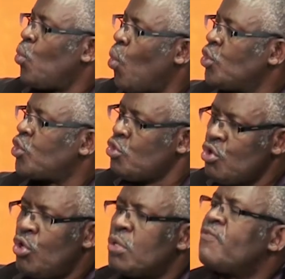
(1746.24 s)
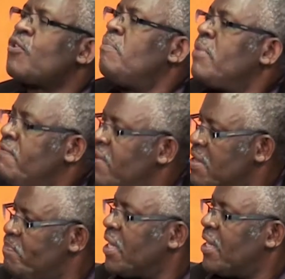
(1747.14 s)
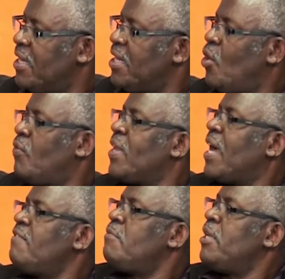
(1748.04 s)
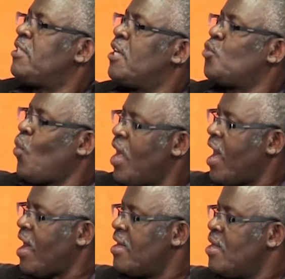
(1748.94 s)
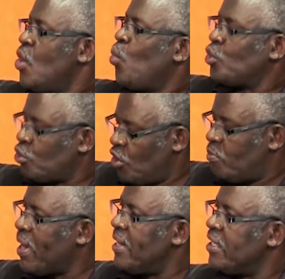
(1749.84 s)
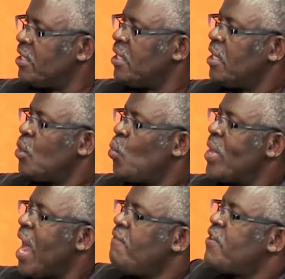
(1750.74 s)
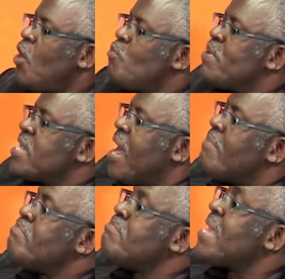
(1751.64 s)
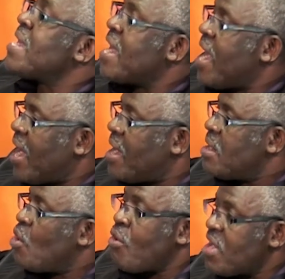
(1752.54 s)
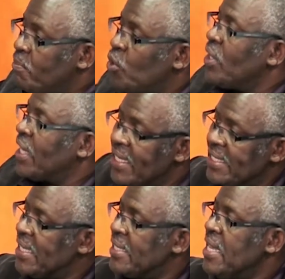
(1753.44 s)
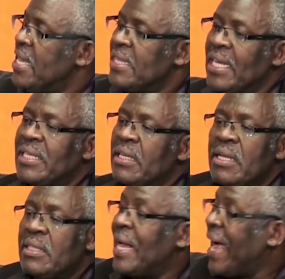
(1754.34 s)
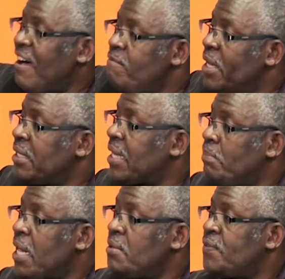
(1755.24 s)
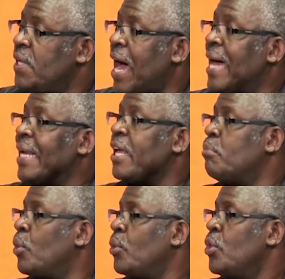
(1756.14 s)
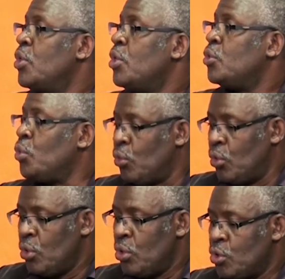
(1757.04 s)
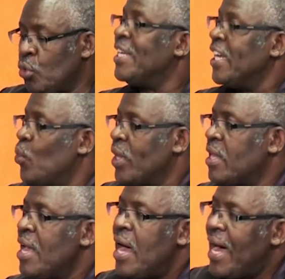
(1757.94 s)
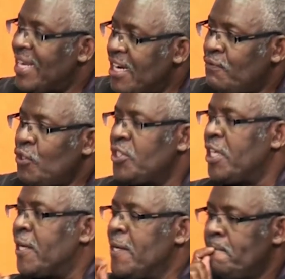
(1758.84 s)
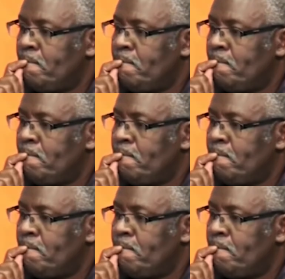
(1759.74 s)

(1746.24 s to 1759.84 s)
was not from the very beginning of the governments that was not punished. We have now bigger, mega corruption cases that the government sometimes feel unable to deal with. And unfortunately,